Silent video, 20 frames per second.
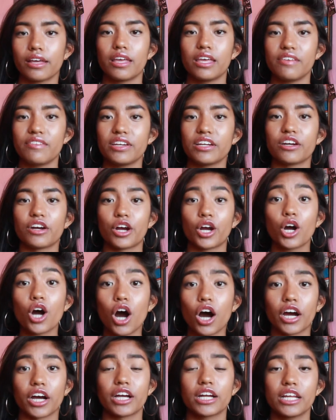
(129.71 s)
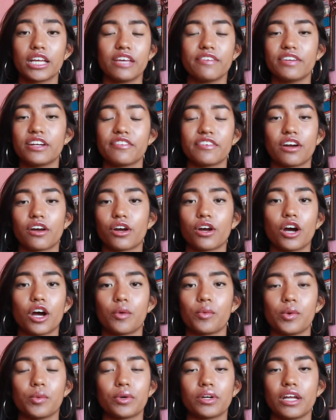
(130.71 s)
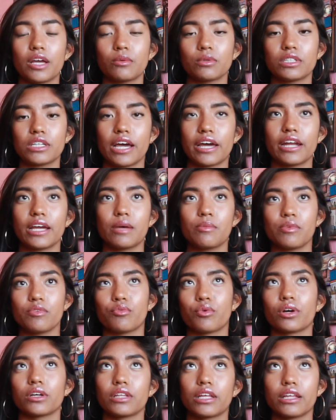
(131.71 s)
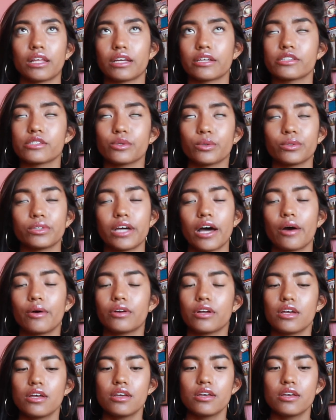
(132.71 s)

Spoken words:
even in our cart we weren't able to get it before they sold out.